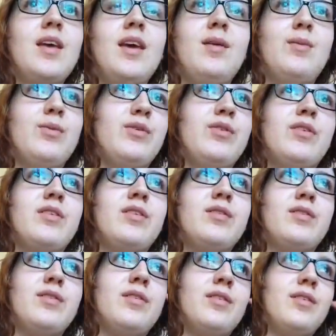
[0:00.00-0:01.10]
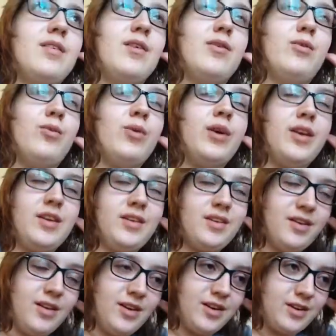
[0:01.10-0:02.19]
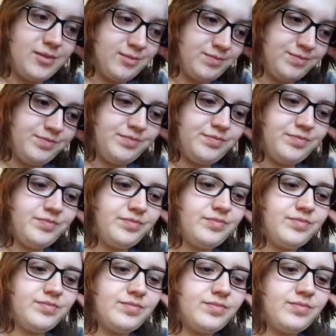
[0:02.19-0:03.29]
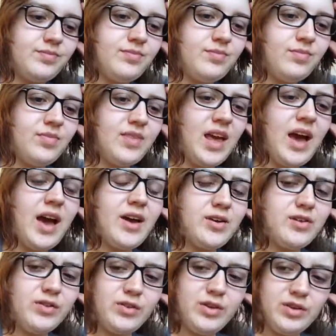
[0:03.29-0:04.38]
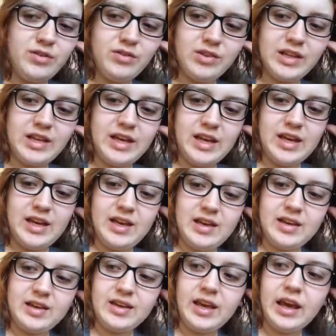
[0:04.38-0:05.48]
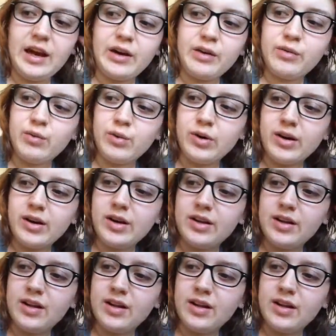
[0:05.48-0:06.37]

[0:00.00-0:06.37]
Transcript: it was just annoying. Um, I also didn't really care for it